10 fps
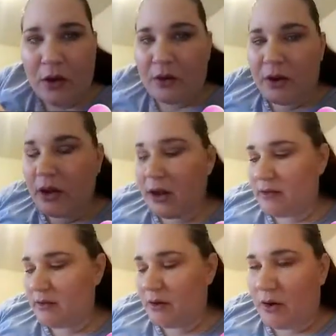Okay
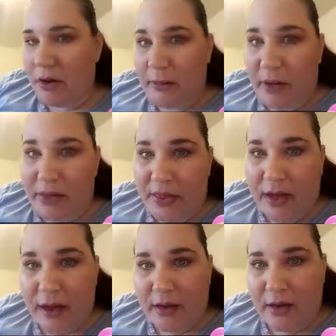guys, sorry about
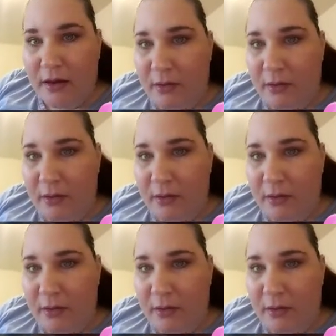that.